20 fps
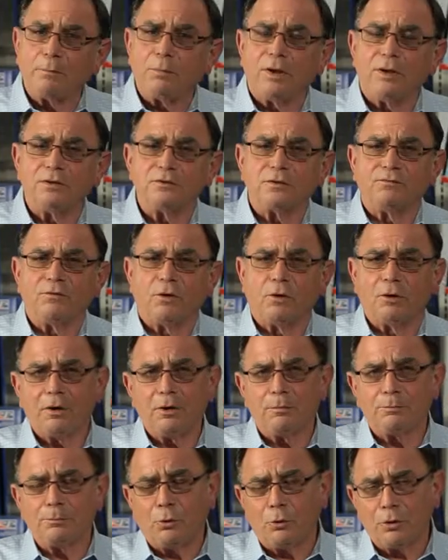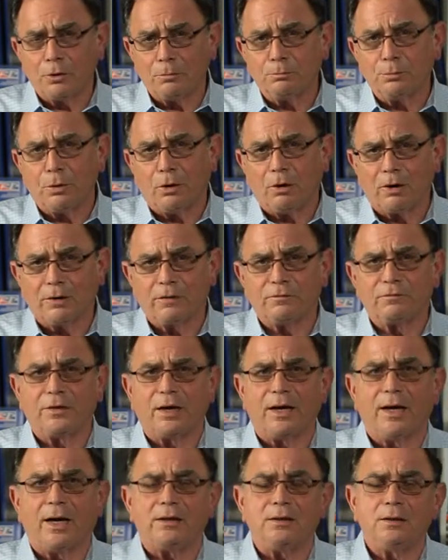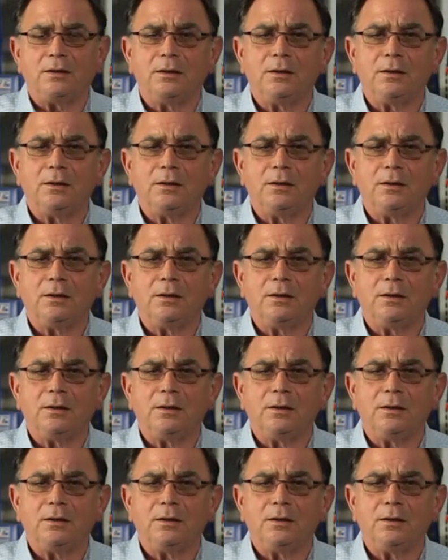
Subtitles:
plays a very important part of that.